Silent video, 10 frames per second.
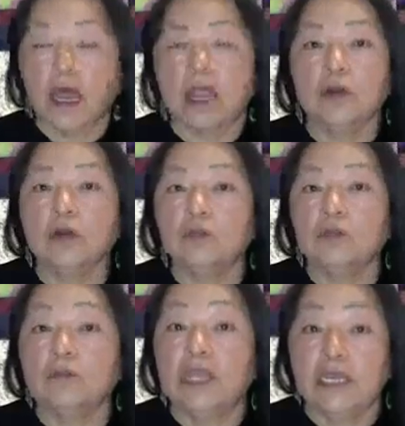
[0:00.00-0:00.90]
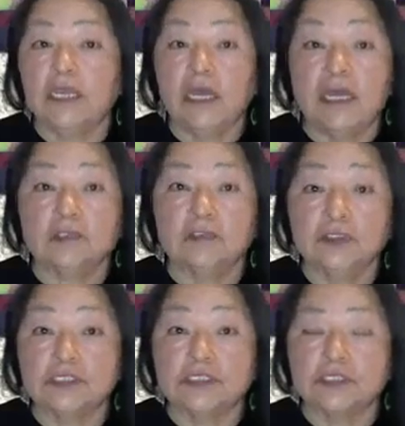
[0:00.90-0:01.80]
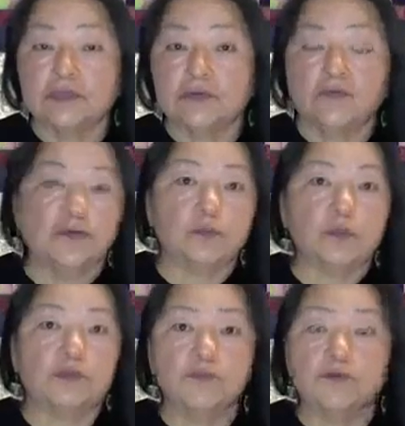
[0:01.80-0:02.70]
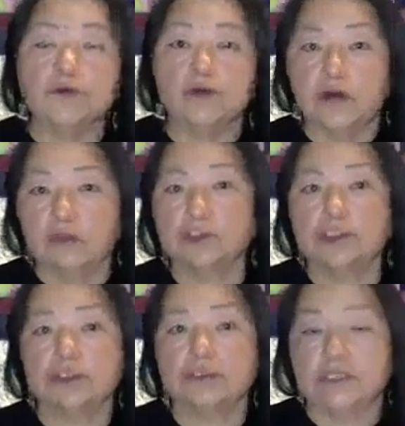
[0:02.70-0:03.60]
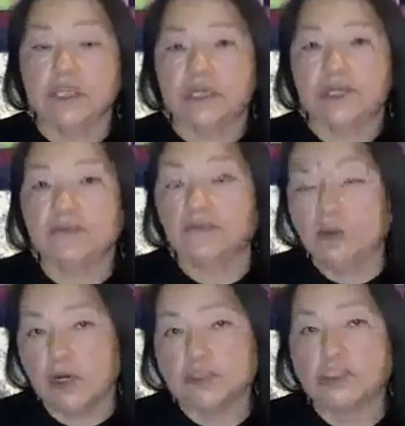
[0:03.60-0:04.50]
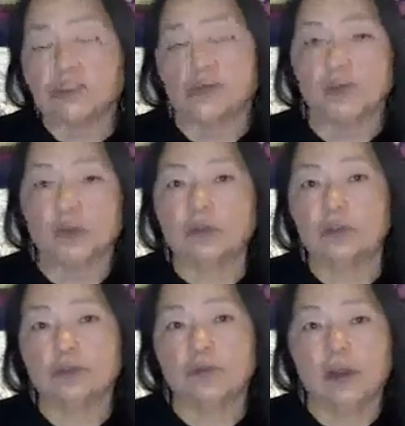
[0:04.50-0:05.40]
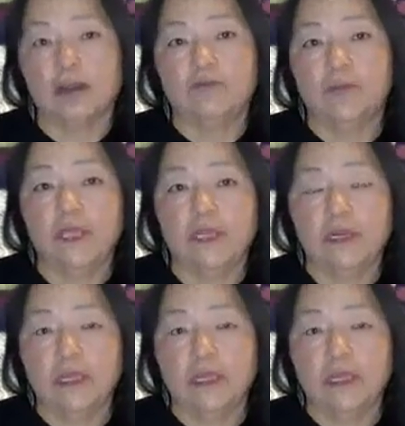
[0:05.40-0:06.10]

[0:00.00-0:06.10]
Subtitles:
I heard many elders from different cultures in different parts of the world where I've been